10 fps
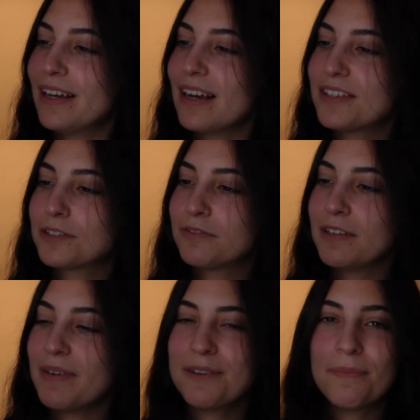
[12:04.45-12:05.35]
I just
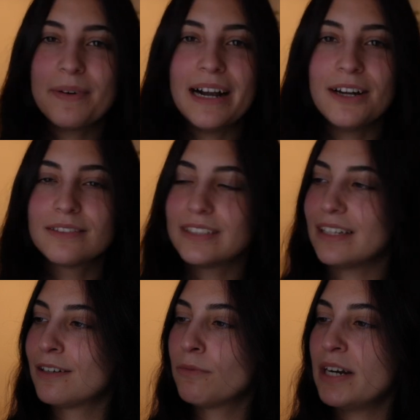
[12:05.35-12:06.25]
feel very proud.
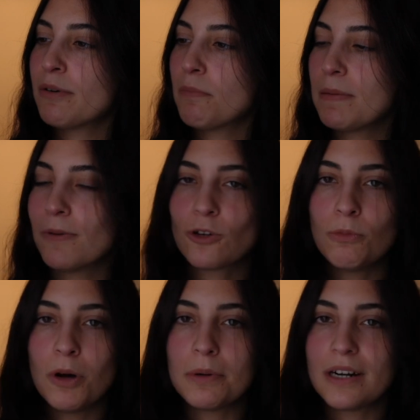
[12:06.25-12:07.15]
And whenever people
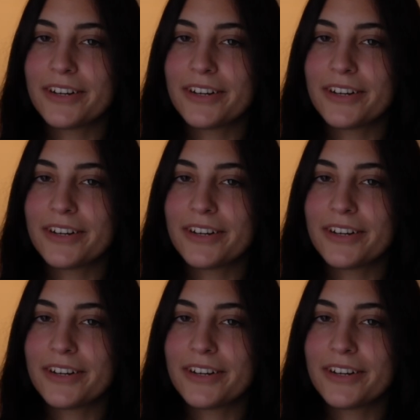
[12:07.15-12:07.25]
come over,